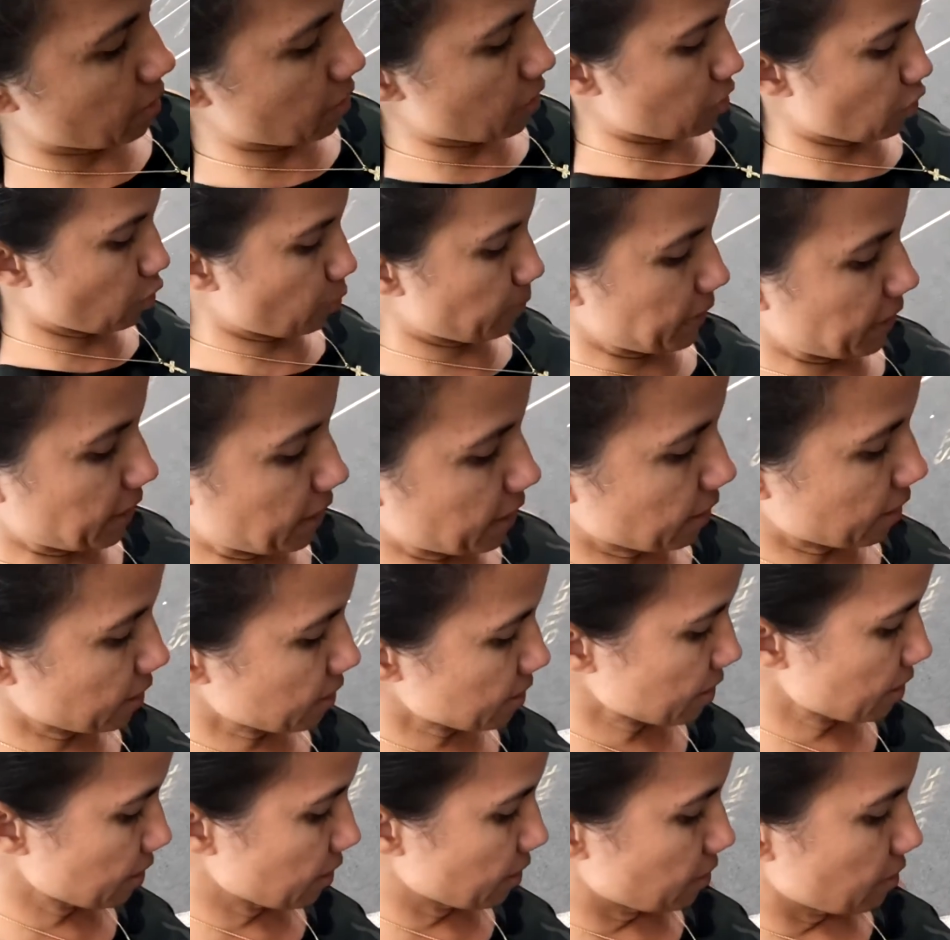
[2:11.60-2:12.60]
So
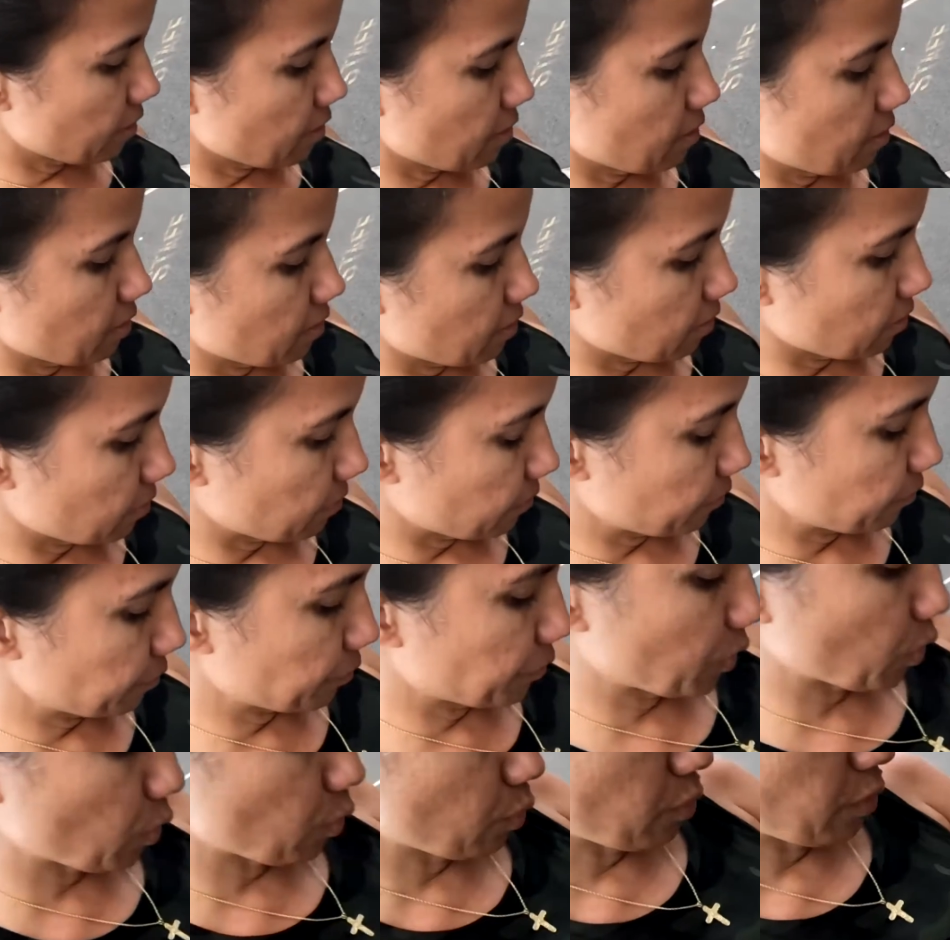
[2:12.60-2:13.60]
because
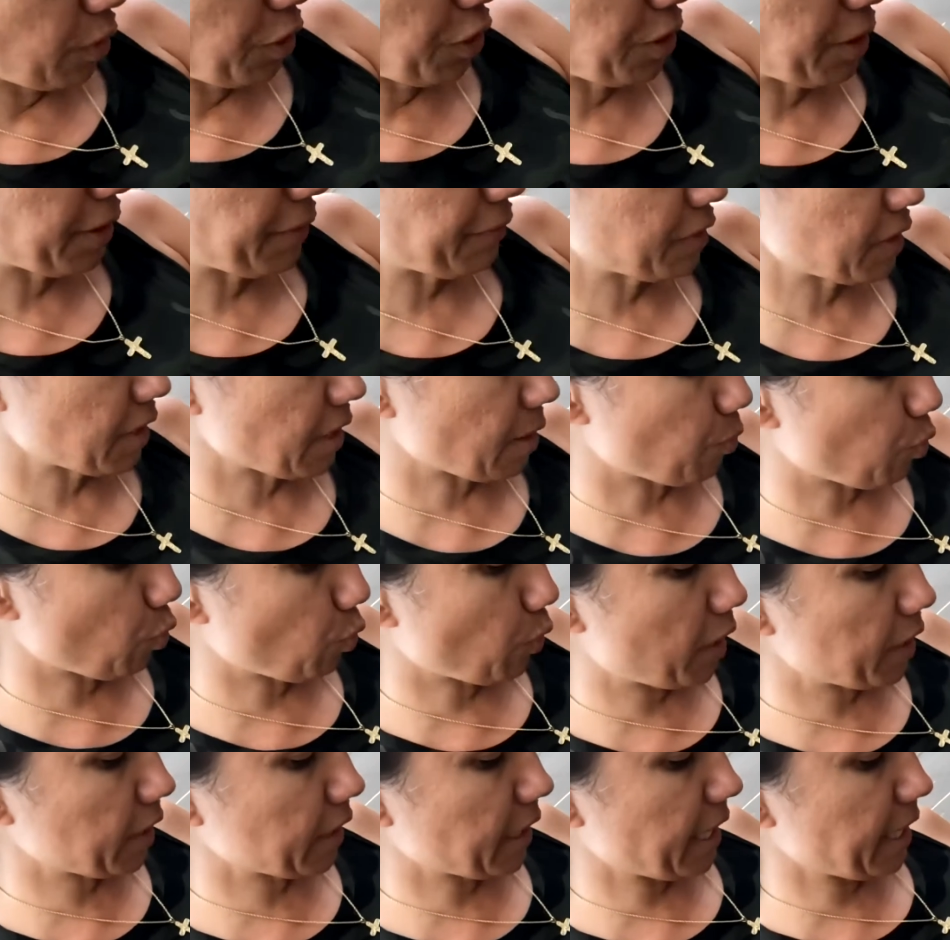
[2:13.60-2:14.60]
you're lifting up
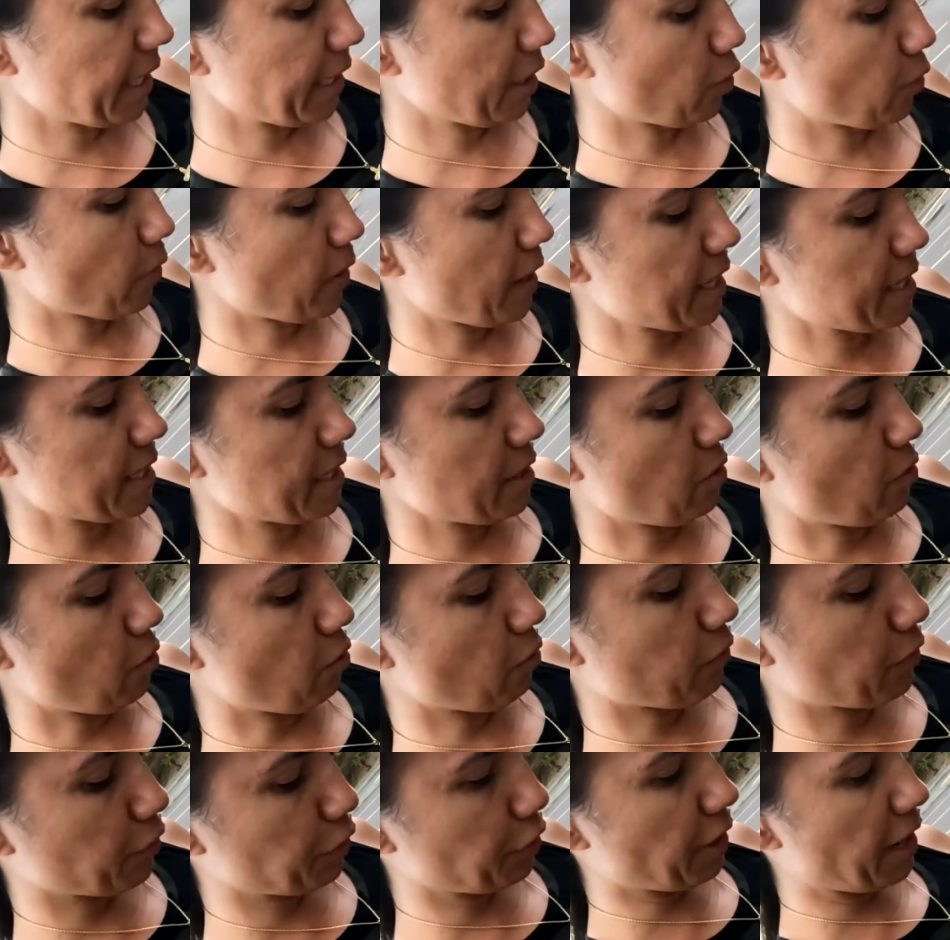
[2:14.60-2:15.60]
one leg and crossing
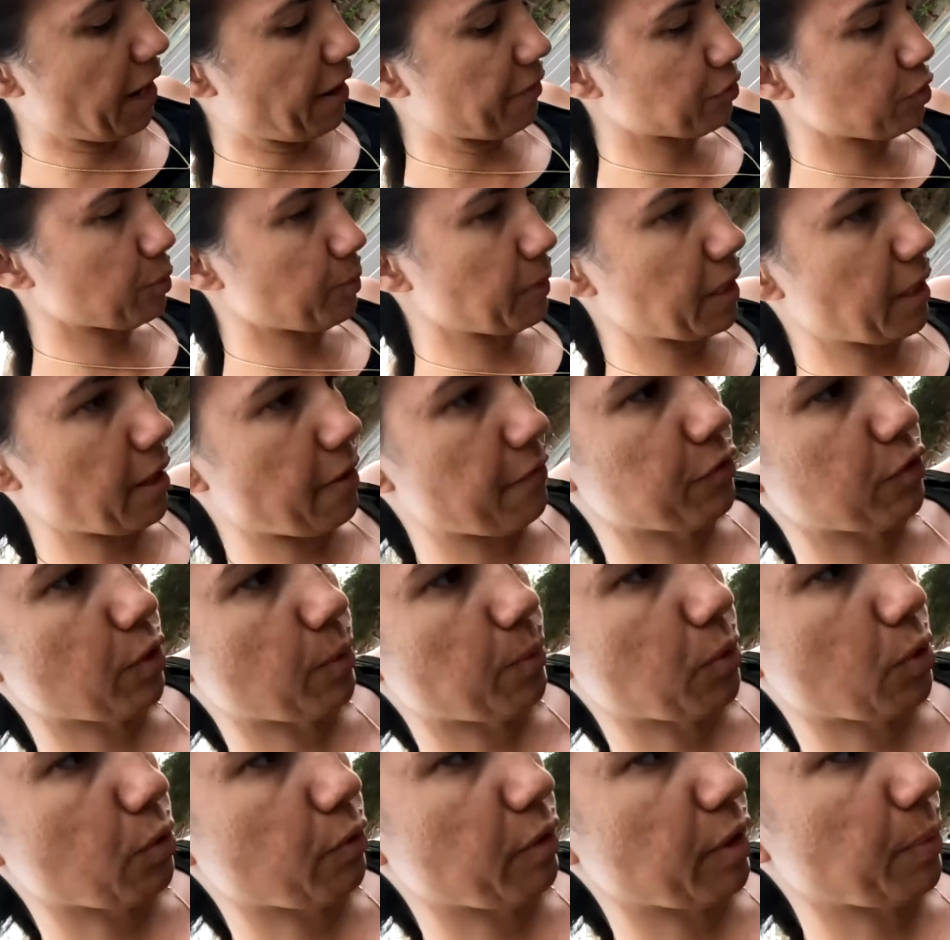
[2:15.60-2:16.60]
over, you have to be
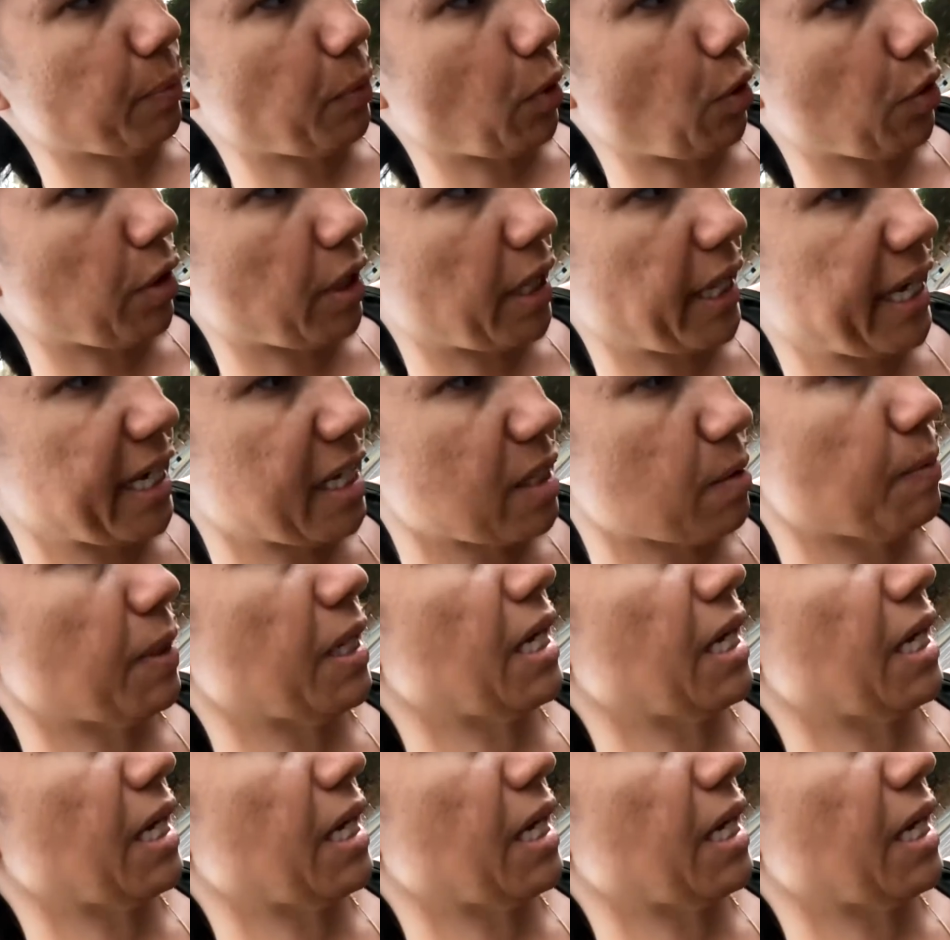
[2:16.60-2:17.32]
comfortable with both legs